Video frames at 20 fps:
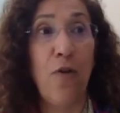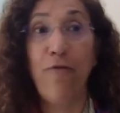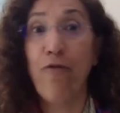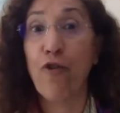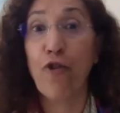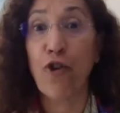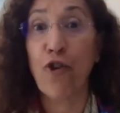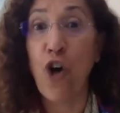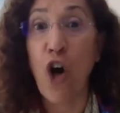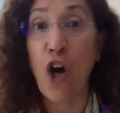
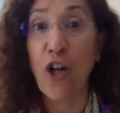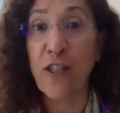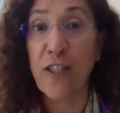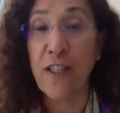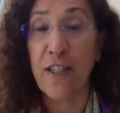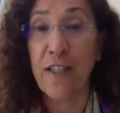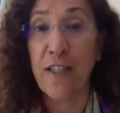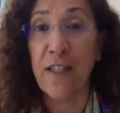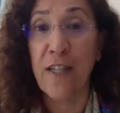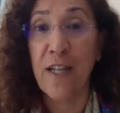
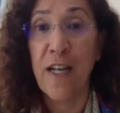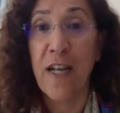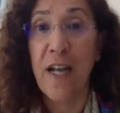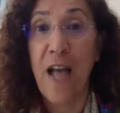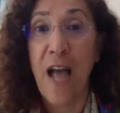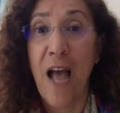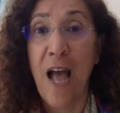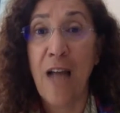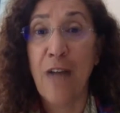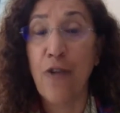forgotten,
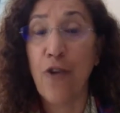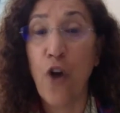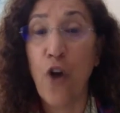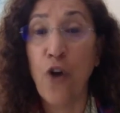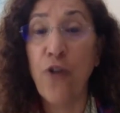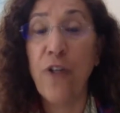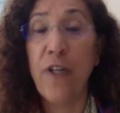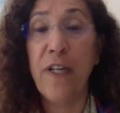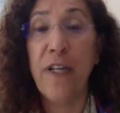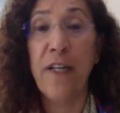and
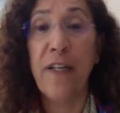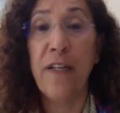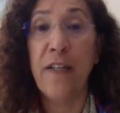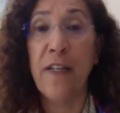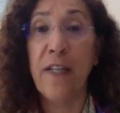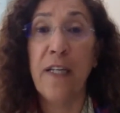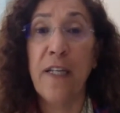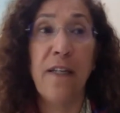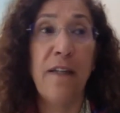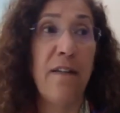only
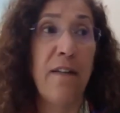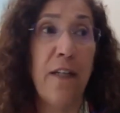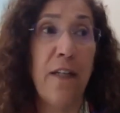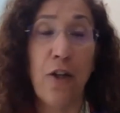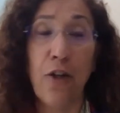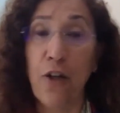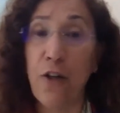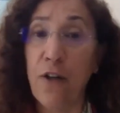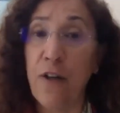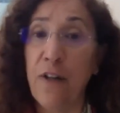
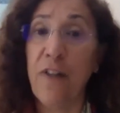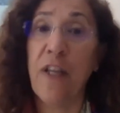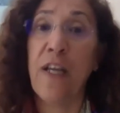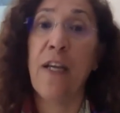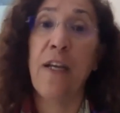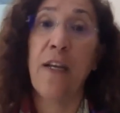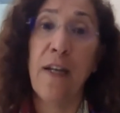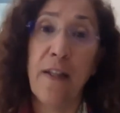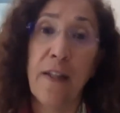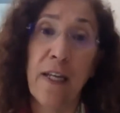
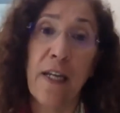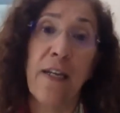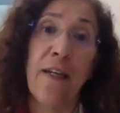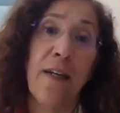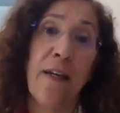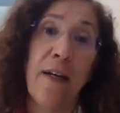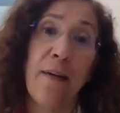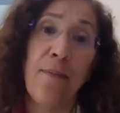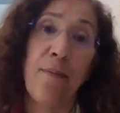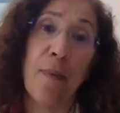
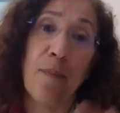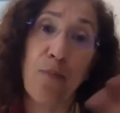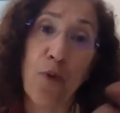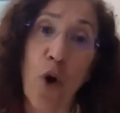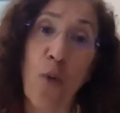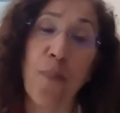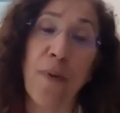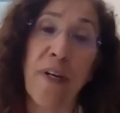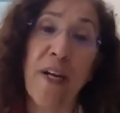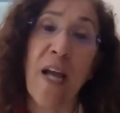the
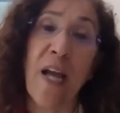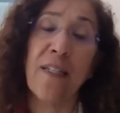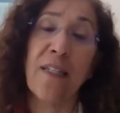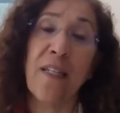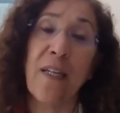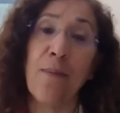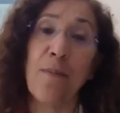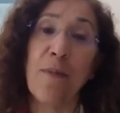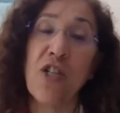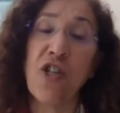
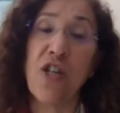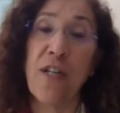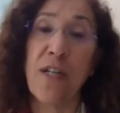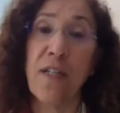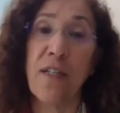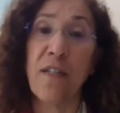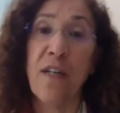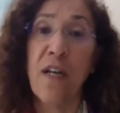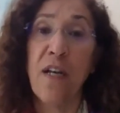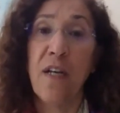propaganda
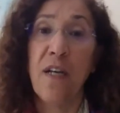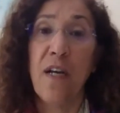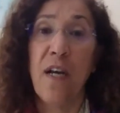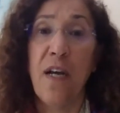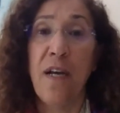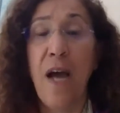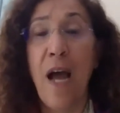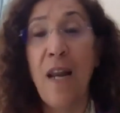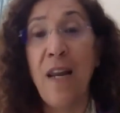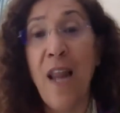machine
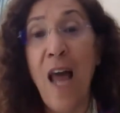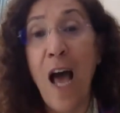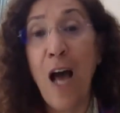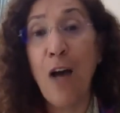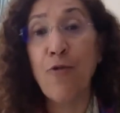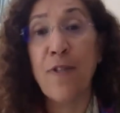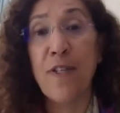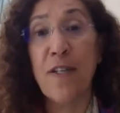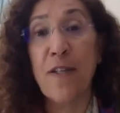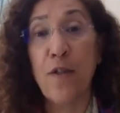
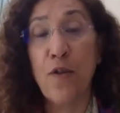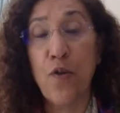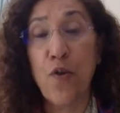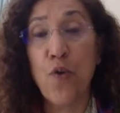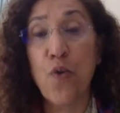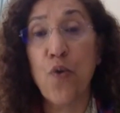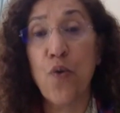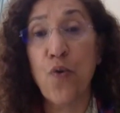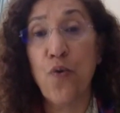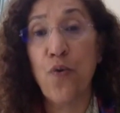allows us
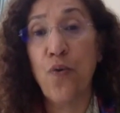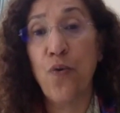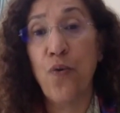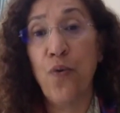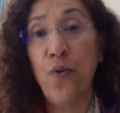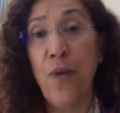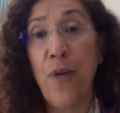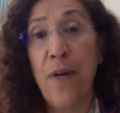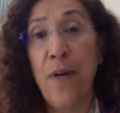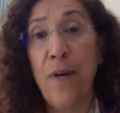
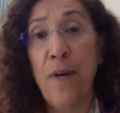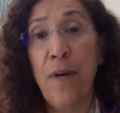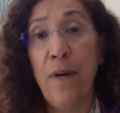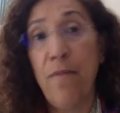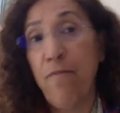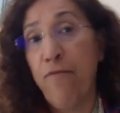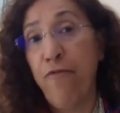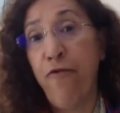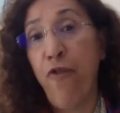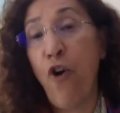to
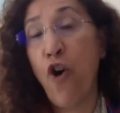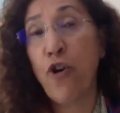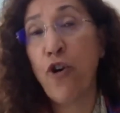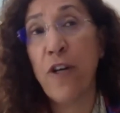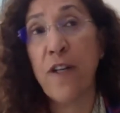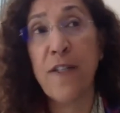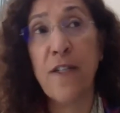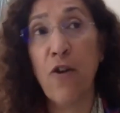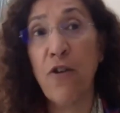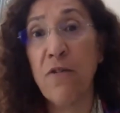
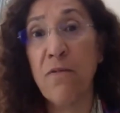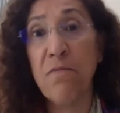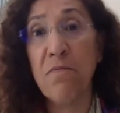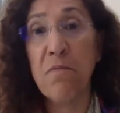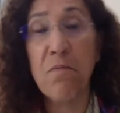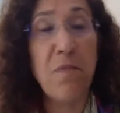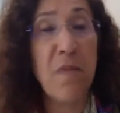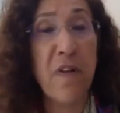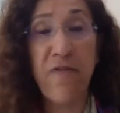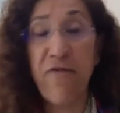focus
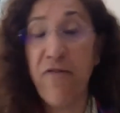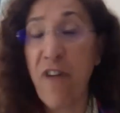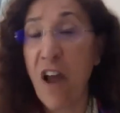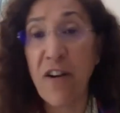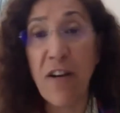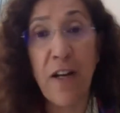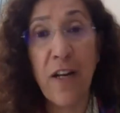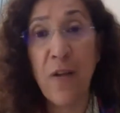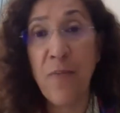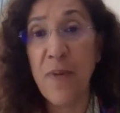on
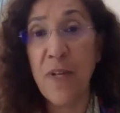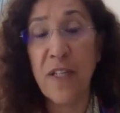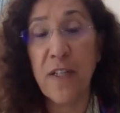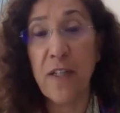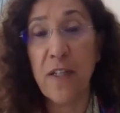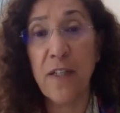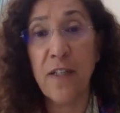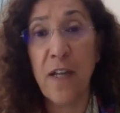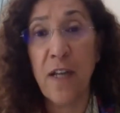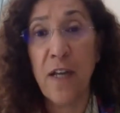very
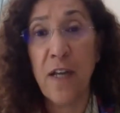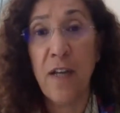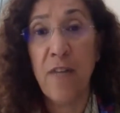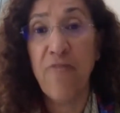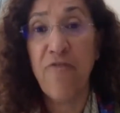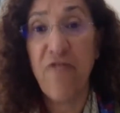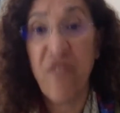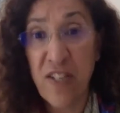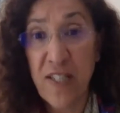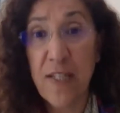limited
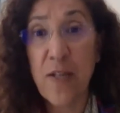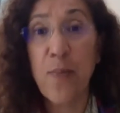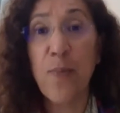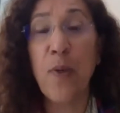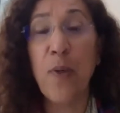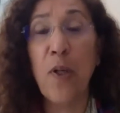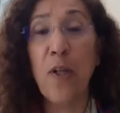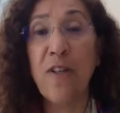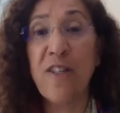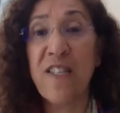
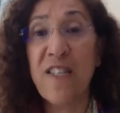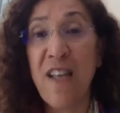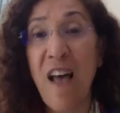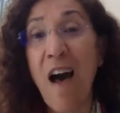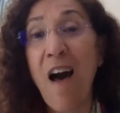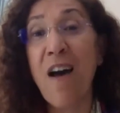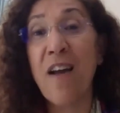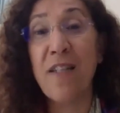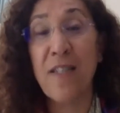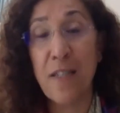visible
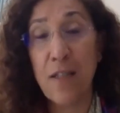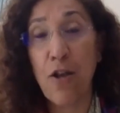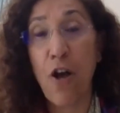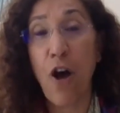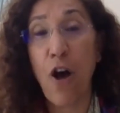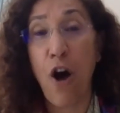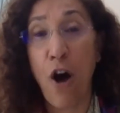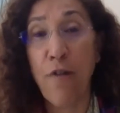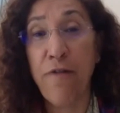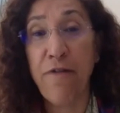signs
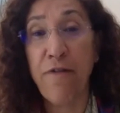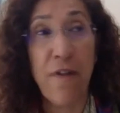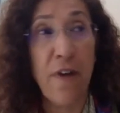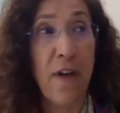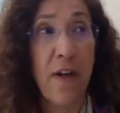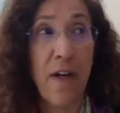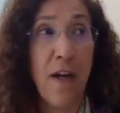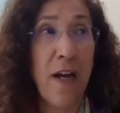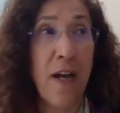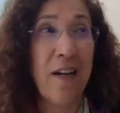of
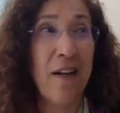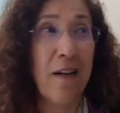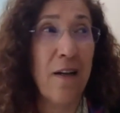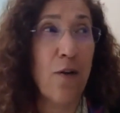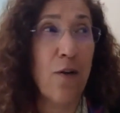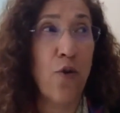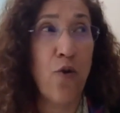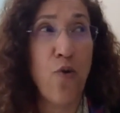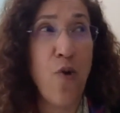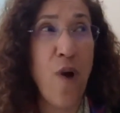a
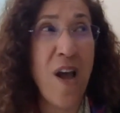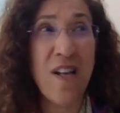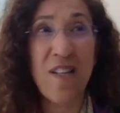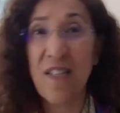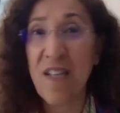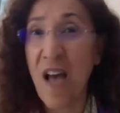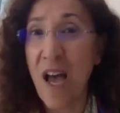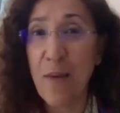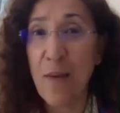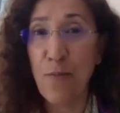
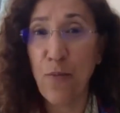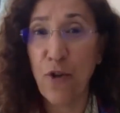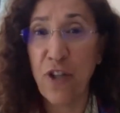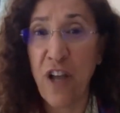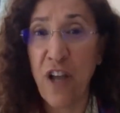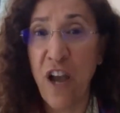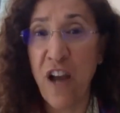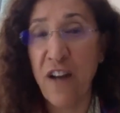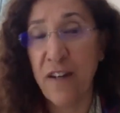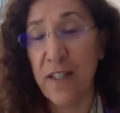
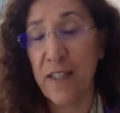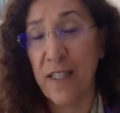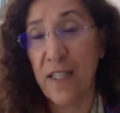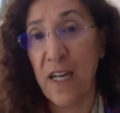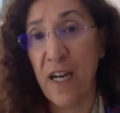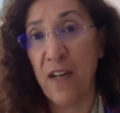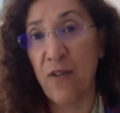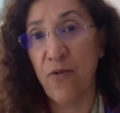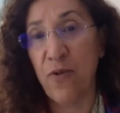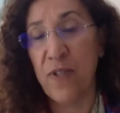
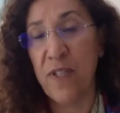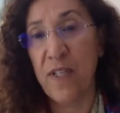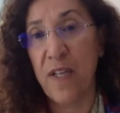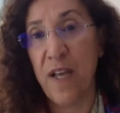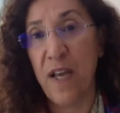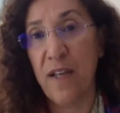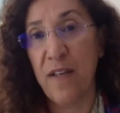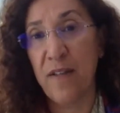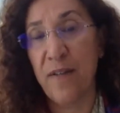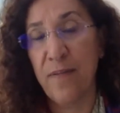quasi-modernity, I would
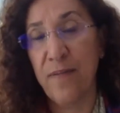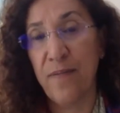say.